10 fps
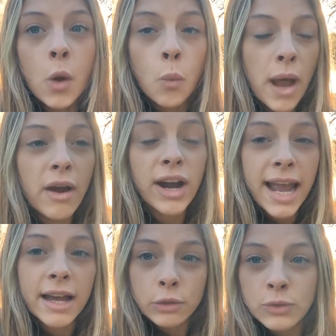where I
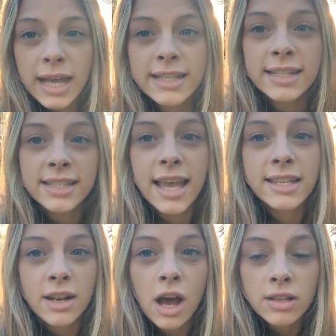had all that
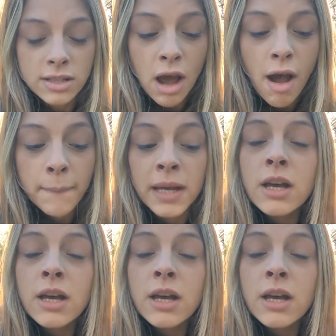success last time.